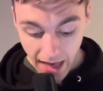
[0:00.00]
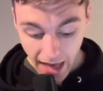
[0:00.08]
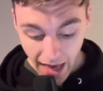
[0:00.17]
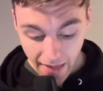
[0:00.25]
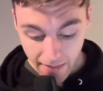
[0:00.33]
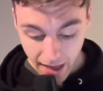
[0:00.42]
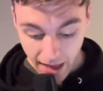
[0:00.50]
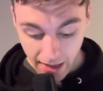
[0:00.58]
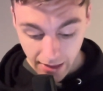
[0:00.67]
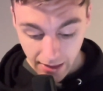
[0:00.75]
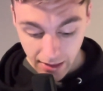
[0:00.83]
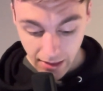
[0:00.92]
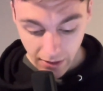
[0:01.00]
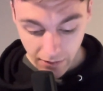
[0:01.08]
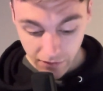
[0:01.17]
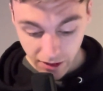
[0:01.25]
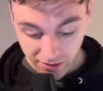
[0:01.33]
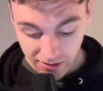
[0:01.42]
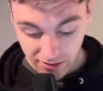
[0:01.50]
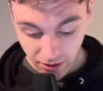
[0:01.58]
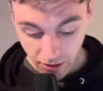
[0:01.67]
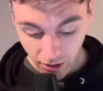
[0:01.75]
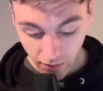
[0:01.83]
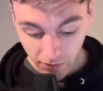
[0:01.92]
And then, if
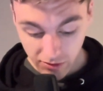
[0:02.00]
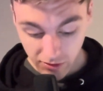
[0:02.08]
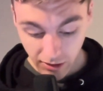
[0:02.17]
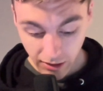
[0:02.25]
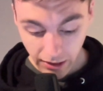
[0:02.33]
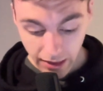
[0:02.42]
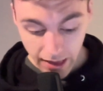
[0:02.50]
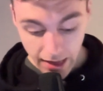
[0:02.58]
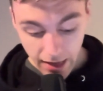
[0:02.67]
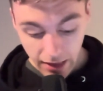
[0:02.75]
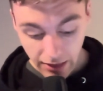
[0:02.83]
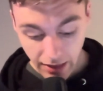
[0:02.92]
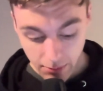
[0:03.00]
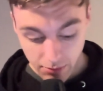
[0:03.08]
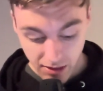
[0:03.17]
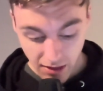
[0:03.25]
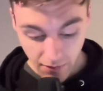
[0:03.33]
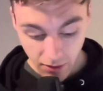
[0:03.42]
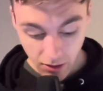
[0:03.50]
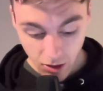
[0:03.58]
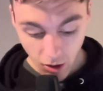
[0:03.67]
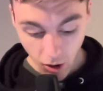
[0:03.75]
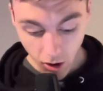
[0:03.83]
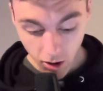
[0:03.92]
necessary, obviously, Game
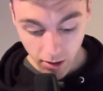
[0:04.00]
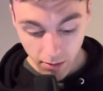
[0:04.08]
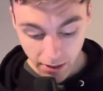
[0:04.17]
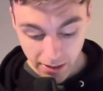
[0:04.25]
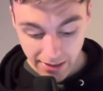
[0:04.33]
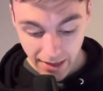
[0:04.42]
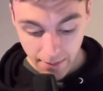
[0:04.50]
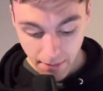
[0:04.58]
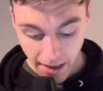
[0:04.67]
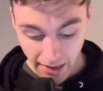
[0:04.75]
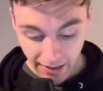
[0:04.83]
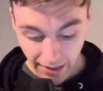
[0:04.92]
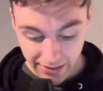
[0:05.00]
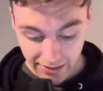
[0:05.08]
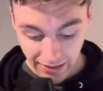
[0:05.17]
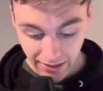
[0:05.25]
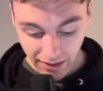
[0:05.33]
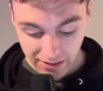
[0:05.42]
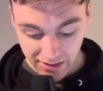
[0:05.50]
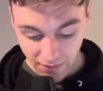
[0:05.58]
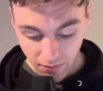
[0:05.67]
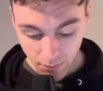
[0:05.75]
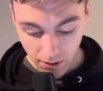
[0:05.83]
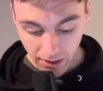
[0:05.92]
7 on Monday, May 19th at
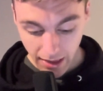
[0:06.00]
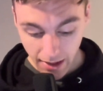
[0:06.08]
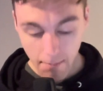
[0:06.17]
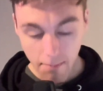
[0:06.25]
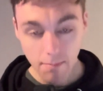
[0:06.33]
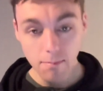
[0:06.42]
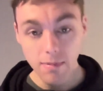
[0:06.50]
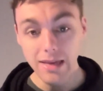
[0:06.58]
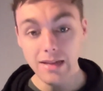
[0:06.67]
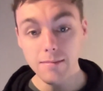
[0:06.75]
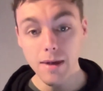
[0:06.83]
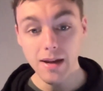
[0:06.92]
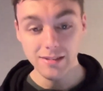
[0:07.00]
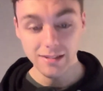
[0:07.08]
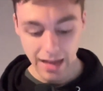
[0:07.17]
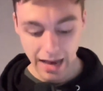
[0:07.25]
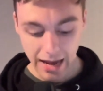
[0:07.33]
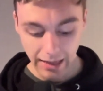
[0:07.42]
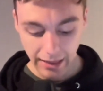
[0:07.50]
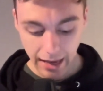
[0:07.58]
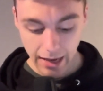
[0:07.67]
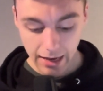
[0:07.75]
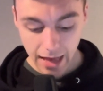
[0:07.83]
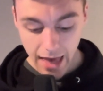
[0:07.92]
7 p.m. in Medicine Hat
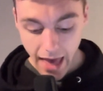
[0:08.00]
again.